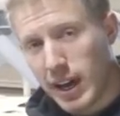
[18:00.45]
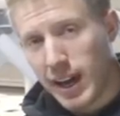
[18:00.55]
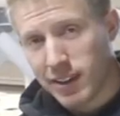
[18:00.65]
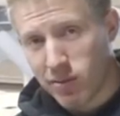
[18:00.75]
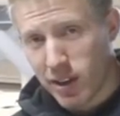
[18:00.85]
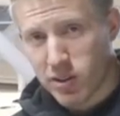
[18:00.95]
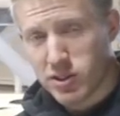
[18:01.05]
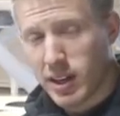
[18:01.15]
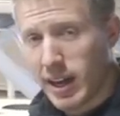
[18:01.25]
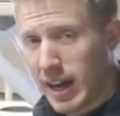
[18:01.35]
and activators
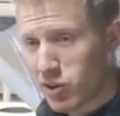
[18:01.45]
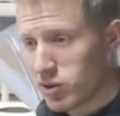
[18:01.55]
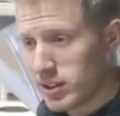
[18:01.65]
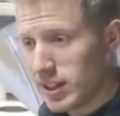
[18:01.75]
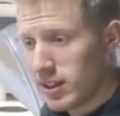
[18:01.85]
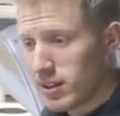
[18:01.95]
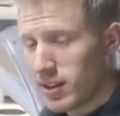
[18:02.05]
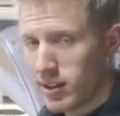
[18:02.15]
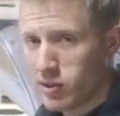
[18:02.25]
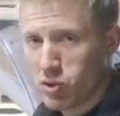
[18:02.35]
that I actually needed.
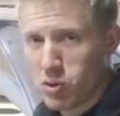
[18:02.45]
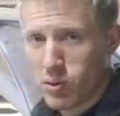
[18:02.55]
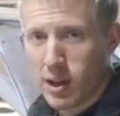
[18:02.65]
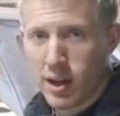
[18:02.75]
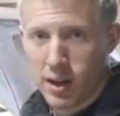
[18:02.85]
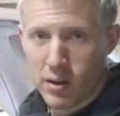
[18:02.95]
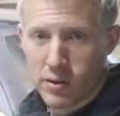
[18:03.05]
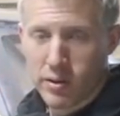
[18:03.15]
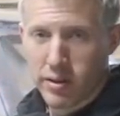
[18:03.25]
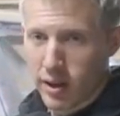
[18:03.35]
Now that's 2K,
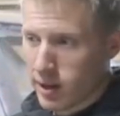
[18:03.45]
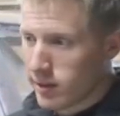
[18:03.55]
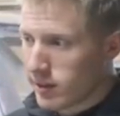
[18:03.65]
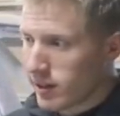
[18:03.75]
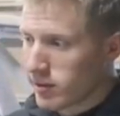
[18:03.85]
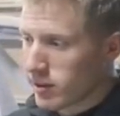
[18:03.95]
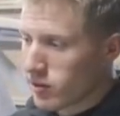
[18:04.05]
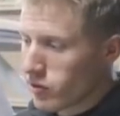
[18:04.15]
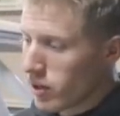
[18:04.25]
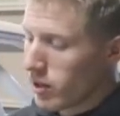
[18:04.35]
urethane, decent
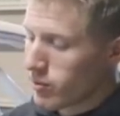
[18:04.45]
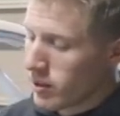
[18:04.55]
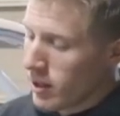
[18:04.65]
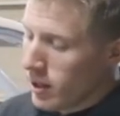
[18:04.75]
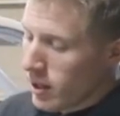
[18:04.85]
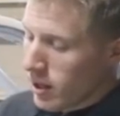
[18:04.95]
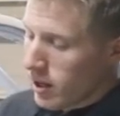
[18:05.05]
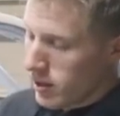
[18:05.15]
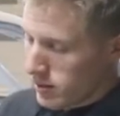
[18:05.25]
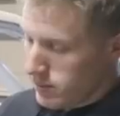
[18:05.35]
stuff
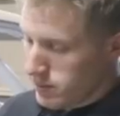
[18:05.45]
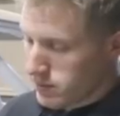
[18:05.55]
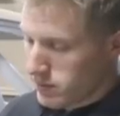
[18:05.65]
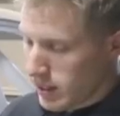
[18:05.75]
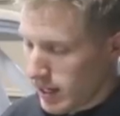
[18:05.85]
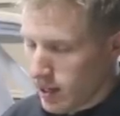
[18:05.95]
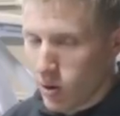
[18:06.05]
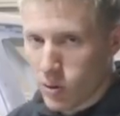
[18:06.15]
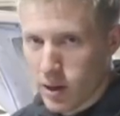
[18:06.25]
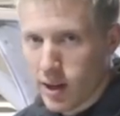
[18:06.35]
that I
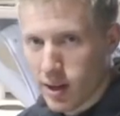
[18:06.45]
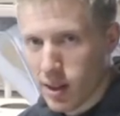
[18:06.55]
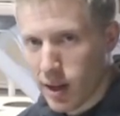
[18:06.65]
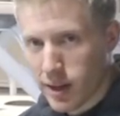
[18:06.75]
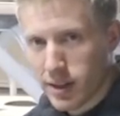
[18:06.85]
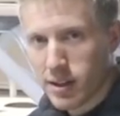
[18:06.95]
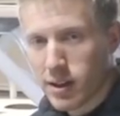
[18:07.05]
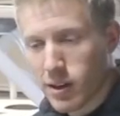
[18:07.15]
all got online.